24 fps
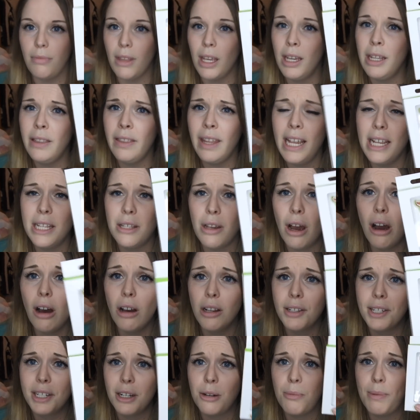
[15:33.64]
And these
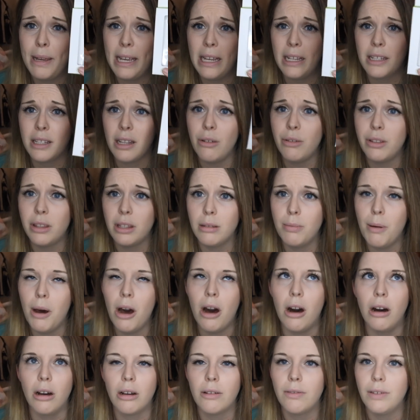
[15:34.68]
are still being sold in the
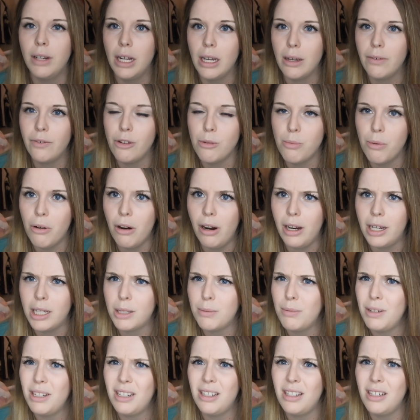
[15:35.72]
park for like full
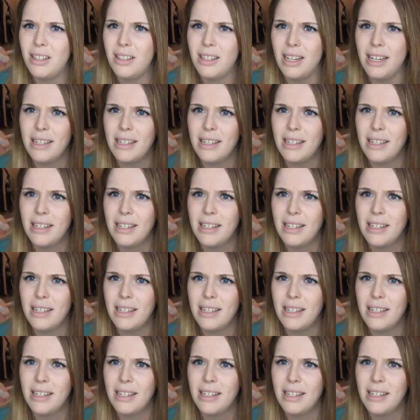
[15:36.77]
price, which is